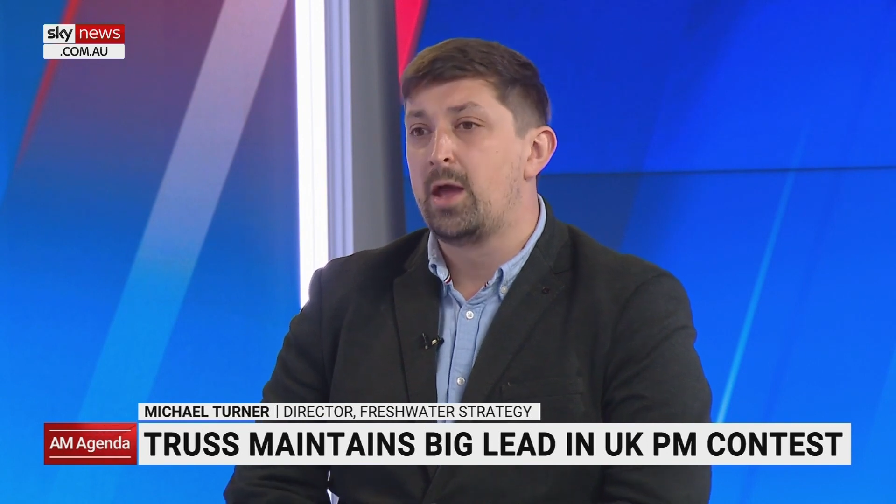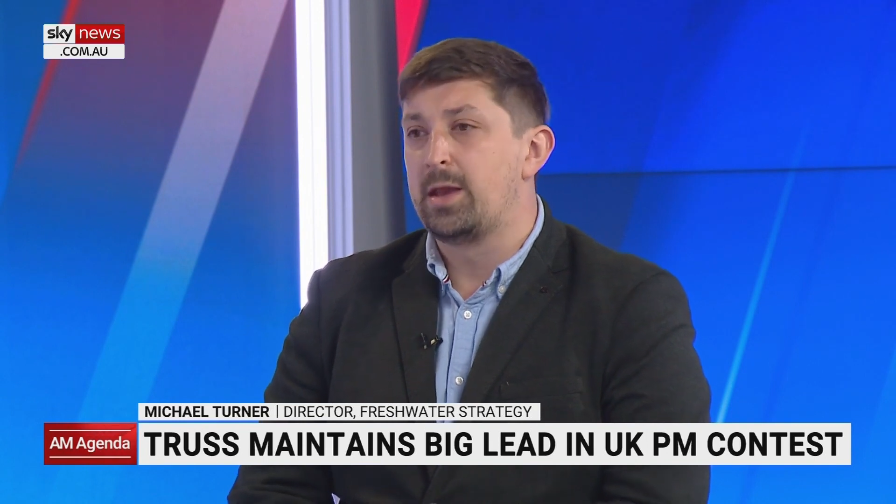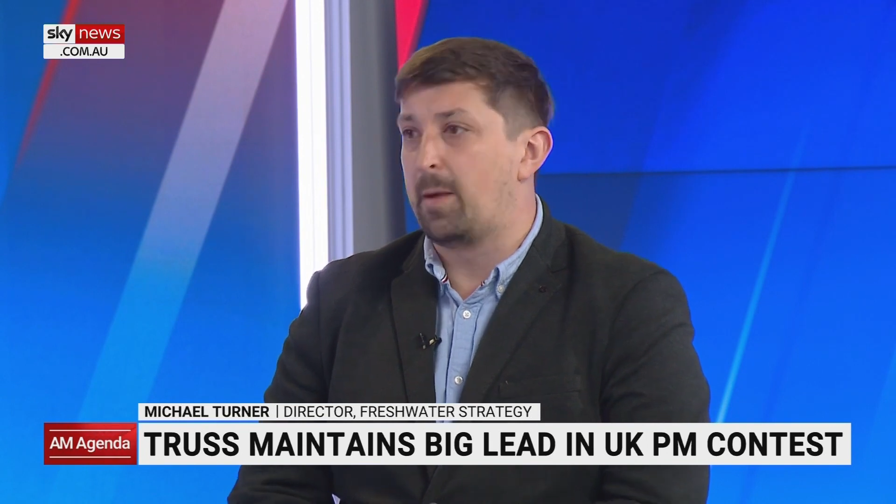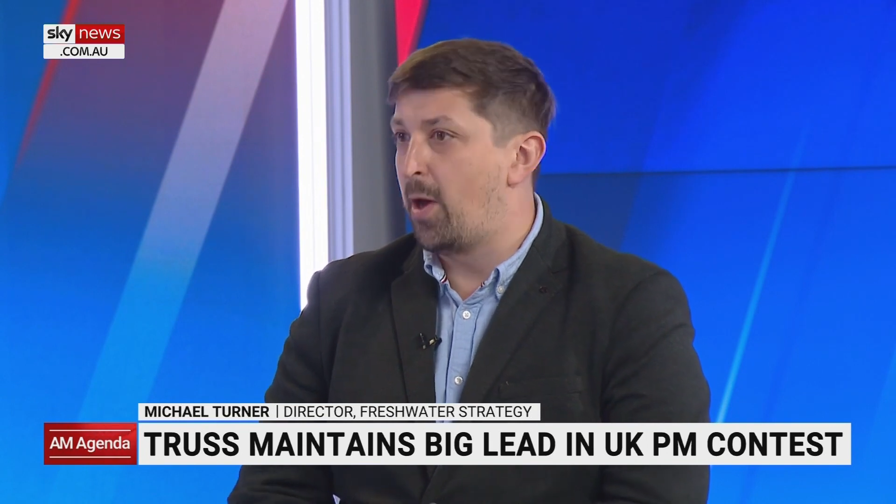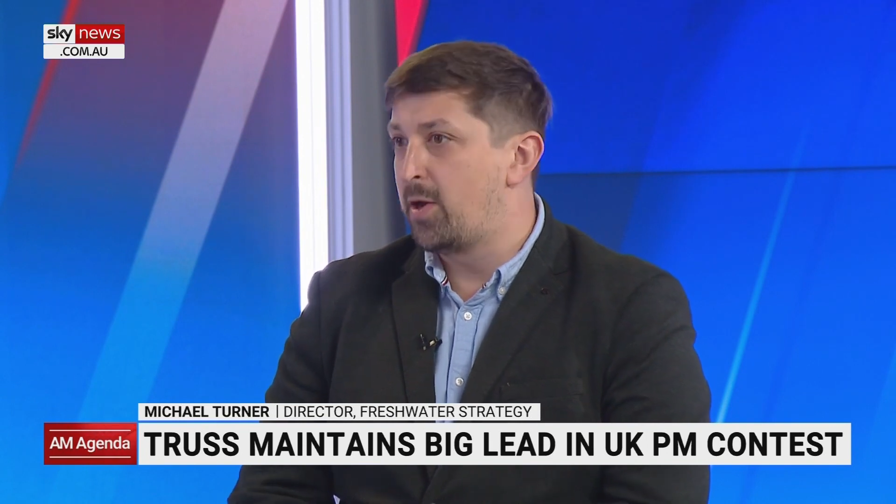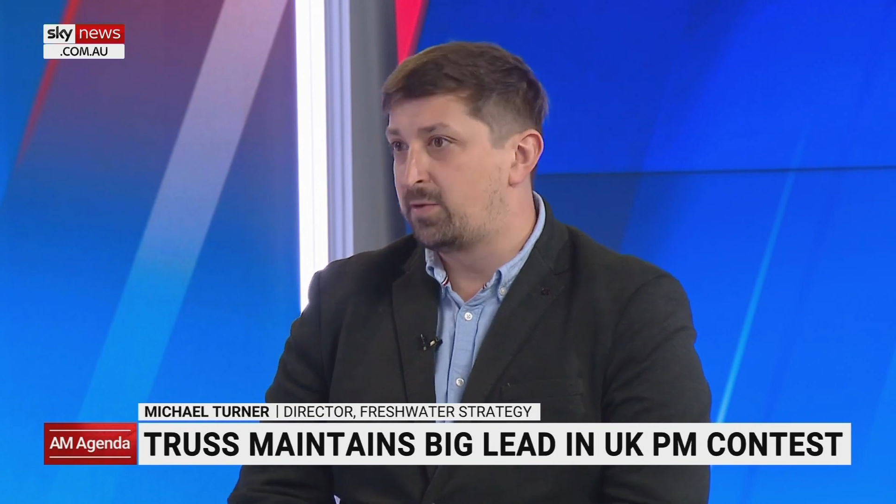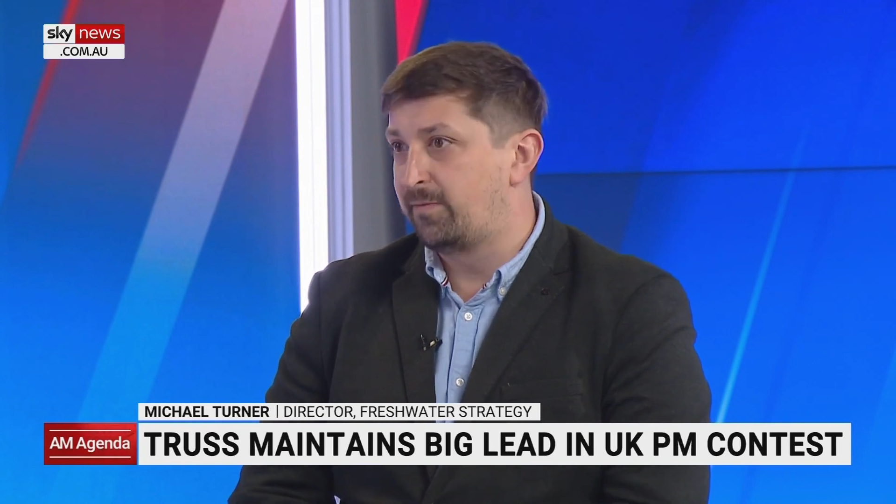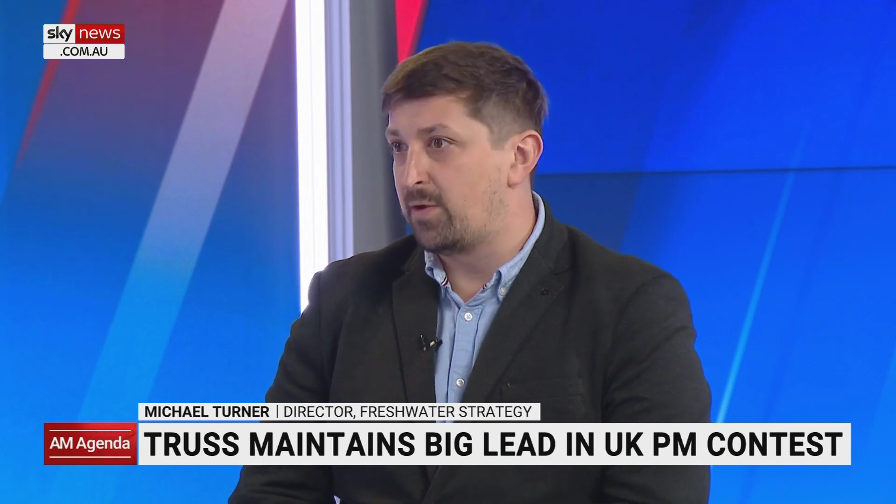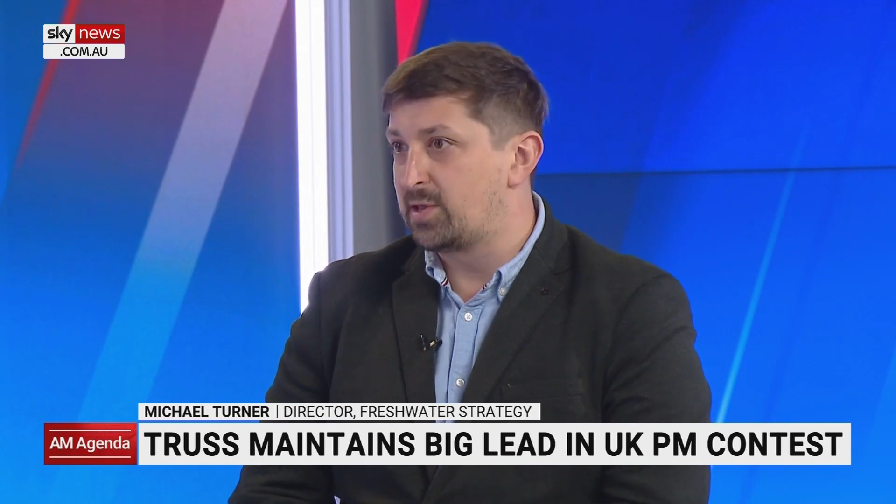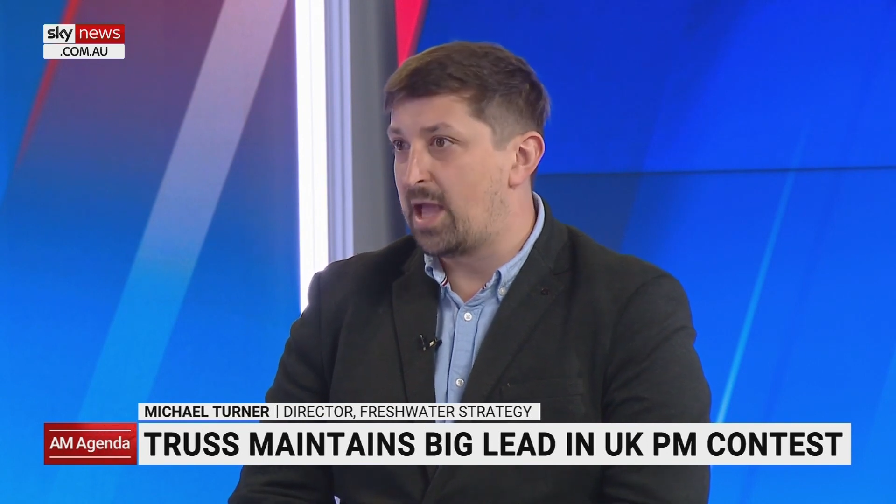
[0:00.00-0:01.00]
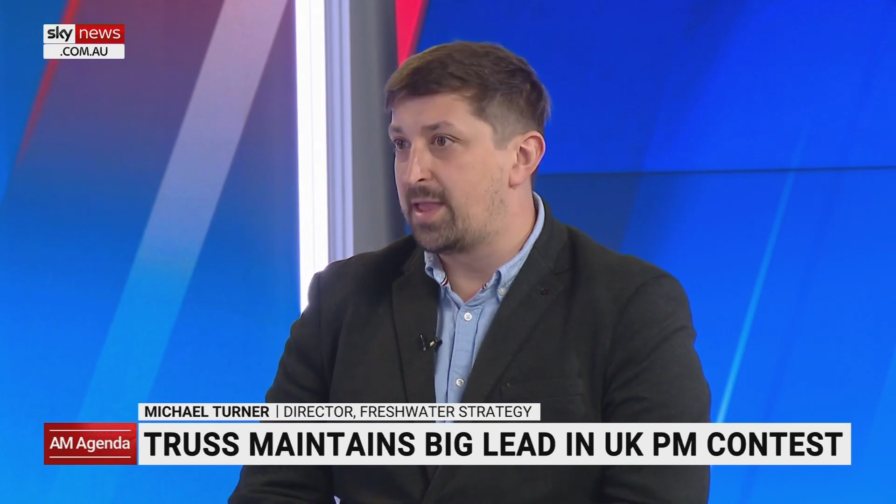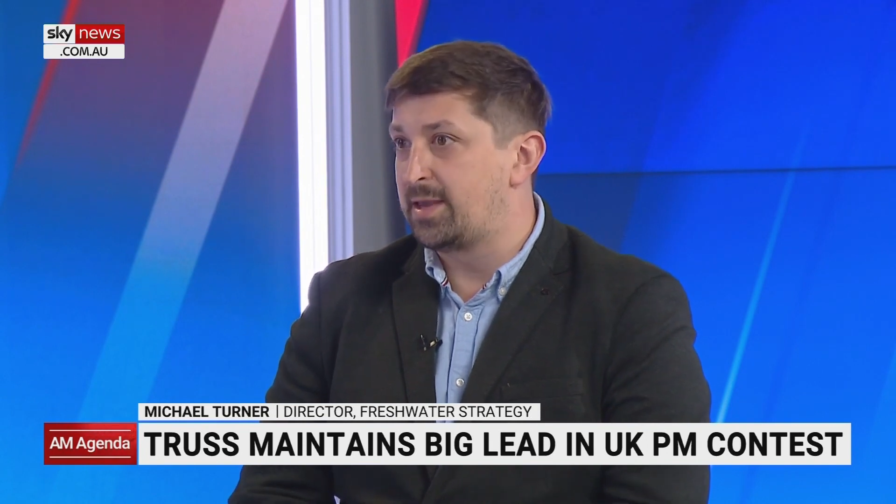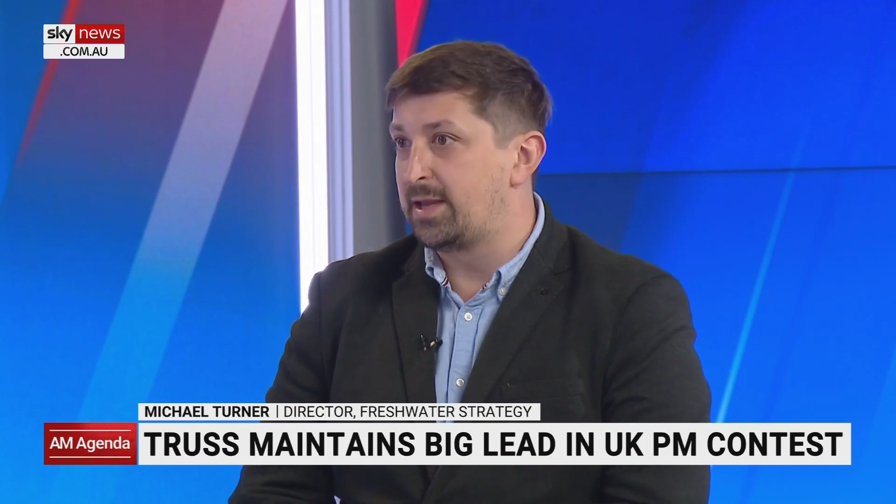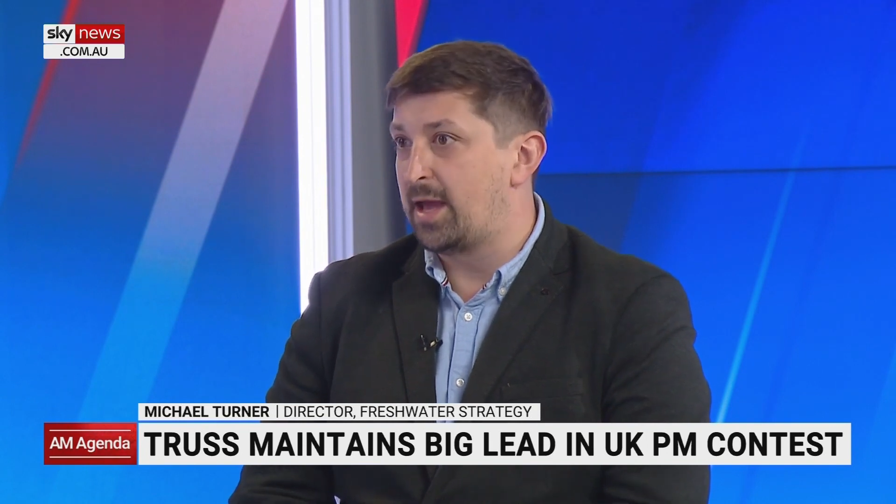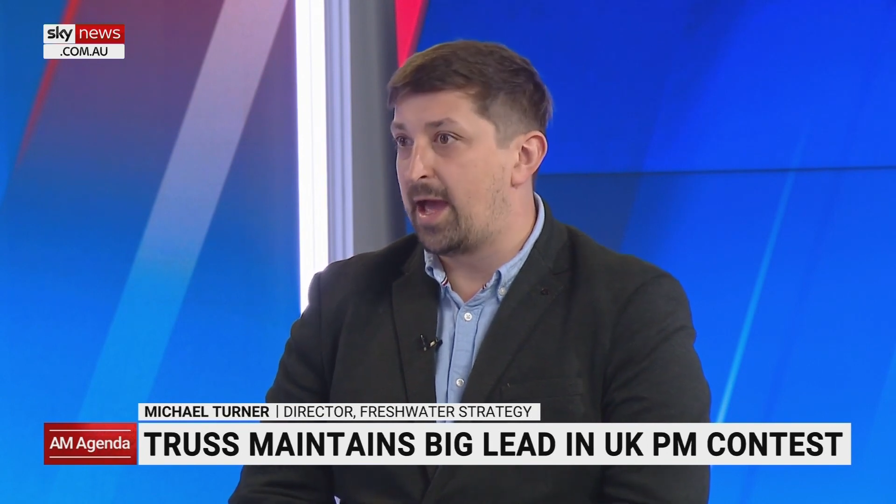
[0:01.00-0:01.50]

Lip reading: Now, postal votes landed